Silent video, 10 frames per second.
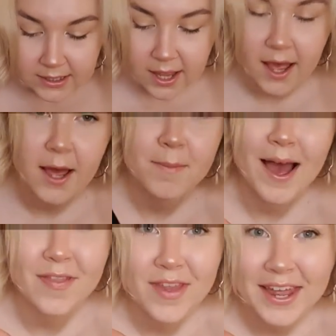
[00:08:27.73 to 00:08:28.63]
Um,
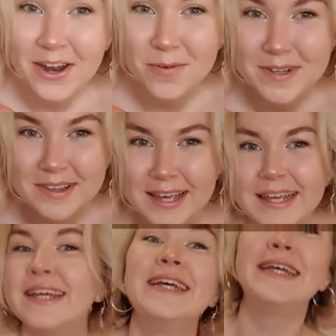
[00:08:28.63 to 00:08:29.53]
and then obviously
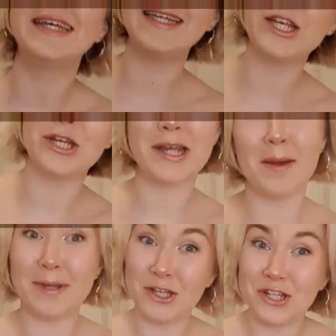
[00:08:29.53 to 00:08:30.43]
you're gonna get a
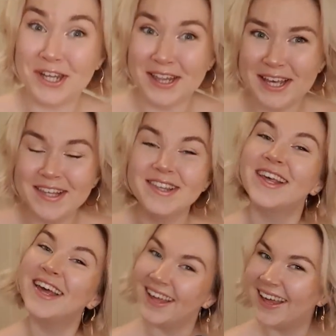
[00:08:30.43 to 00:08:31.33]
bit chilly in this
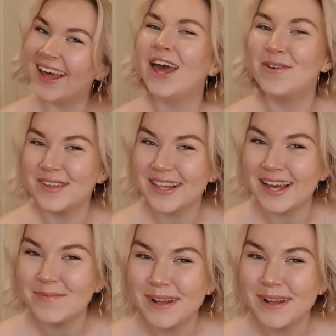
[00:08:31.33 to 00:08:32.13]
oversized